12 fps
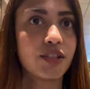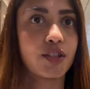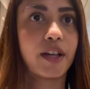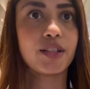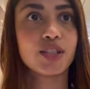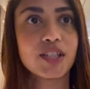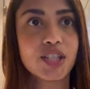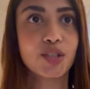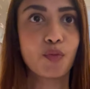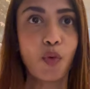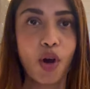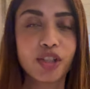So I just
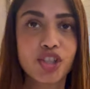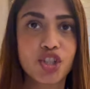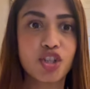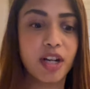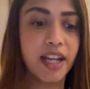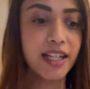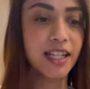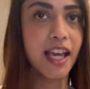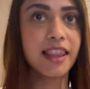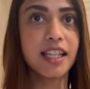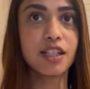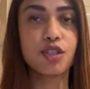walked straight
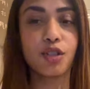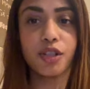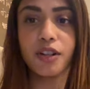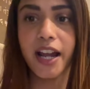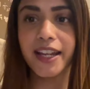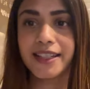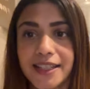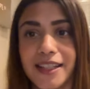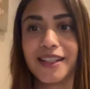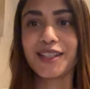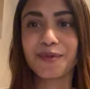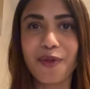and then took a right and
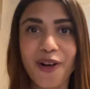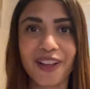here's the